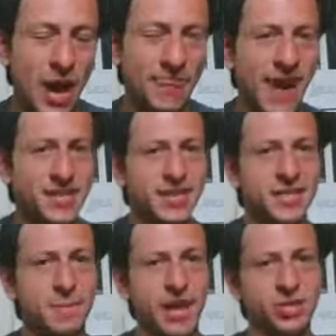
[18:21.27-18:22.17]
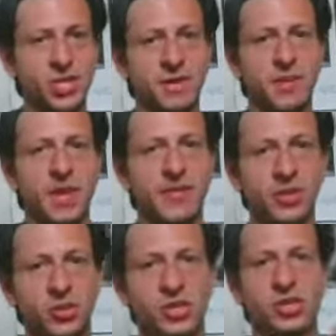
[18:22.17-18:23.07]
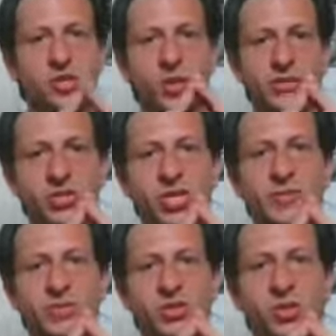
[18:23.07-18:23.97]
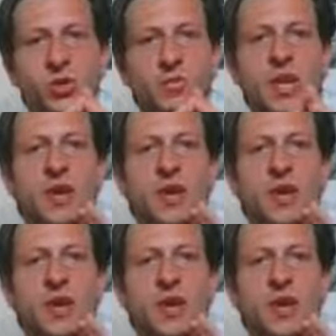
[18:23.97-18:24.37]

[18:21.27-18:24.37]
And that's the dimension that you need to sort of shift to